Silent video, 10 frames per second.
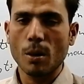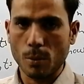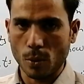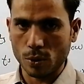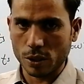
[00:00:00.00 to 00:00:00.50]

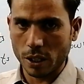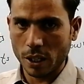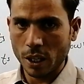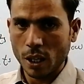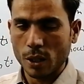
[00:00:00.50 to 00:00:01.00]

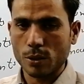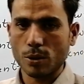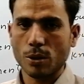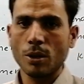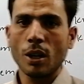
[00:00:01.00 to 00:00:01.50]
Moseley.
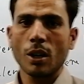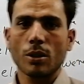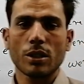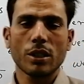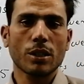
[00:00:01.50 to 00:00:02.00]
So,
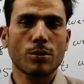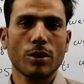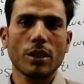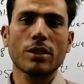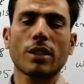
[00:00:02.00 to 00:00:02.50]
dear
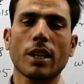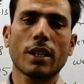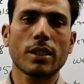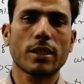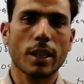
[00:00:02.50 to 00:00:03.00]
students,
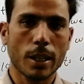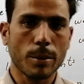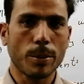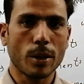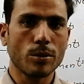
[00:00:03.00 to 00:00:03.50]
it is
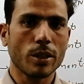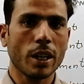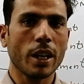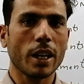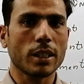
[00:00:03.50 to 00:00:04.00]
enough for
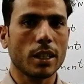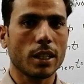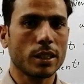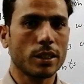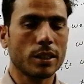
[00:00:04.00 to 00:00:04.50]
today. In the
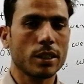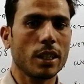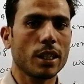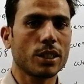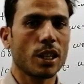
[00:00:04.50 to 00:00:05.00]
next
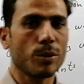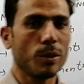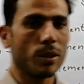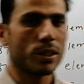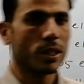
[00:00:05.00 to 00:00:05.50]
lecture, we
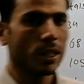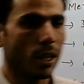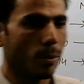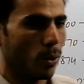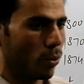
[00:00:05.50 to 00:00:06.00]
will study
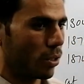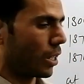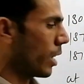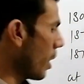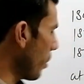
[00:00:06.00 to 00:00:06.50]
about
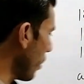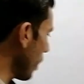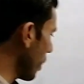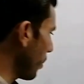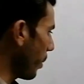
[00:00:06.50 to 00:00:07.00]
the
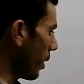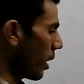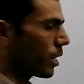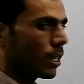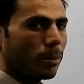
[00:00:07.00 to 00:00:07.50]
modern
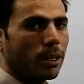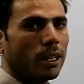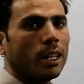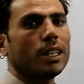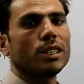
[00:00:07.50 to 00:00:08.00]
periodic
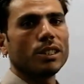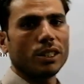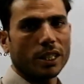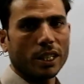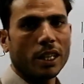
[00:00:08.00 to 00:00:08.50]
table in
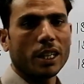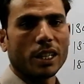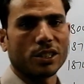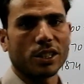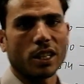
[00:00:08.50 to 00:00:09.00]
detail,
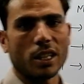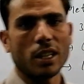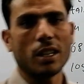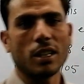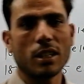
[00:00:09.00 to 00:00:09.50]

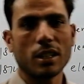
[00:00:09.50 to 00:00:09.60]
inshallah.